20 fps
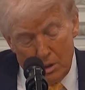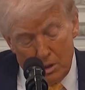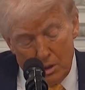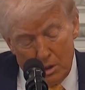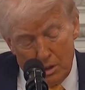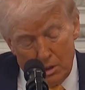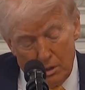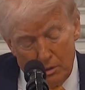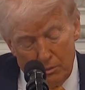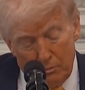
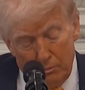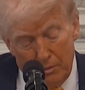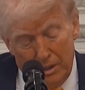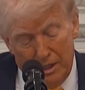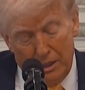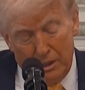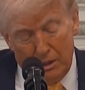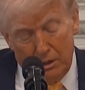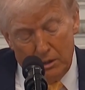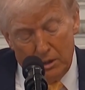
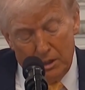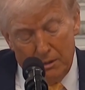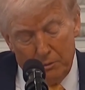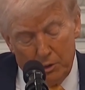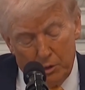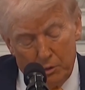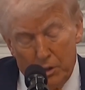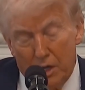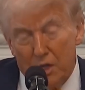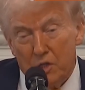Many
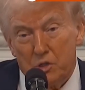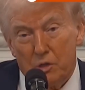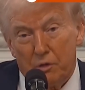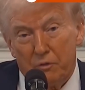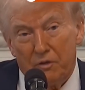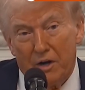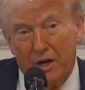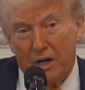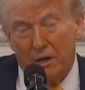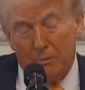Democrats
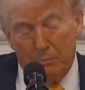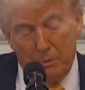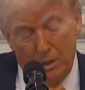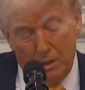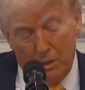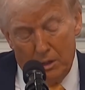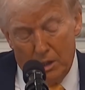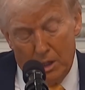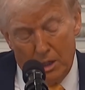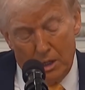are fighting me
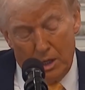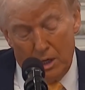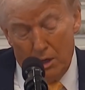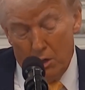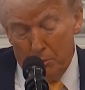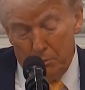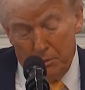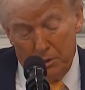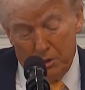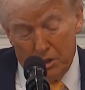on that. I
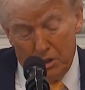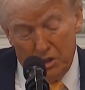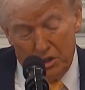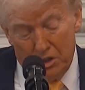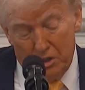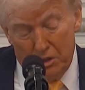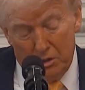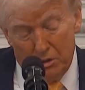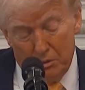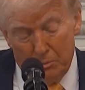hope you
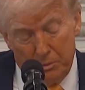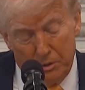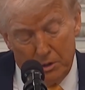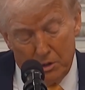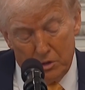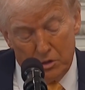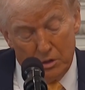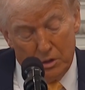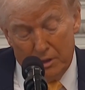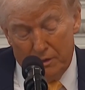continue
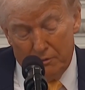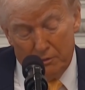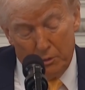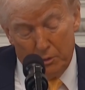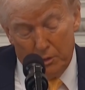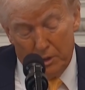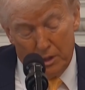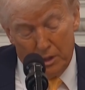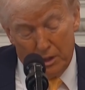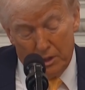because you'll never
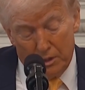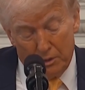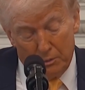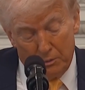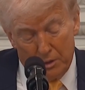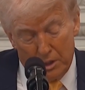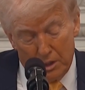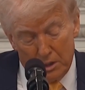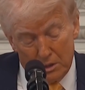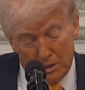win
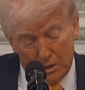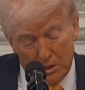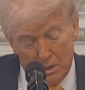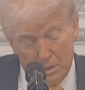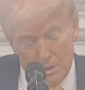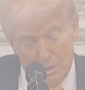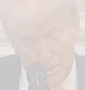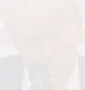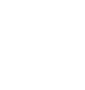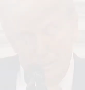another race.